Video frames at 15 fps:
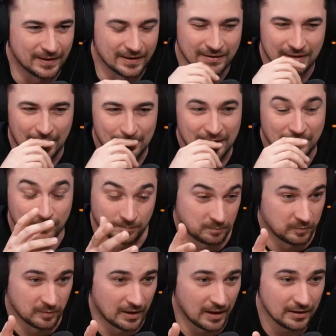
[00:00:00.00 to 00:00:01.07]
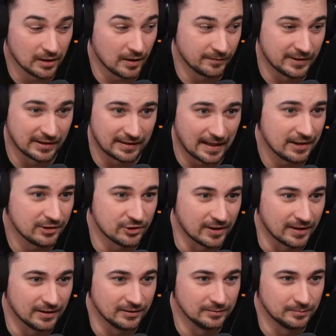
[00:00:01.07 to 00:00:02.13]
funny. I mean, I love Nick Cage in
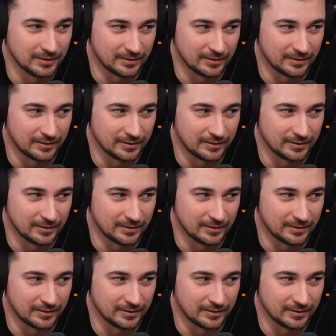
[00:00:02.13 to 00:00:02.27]
it, but the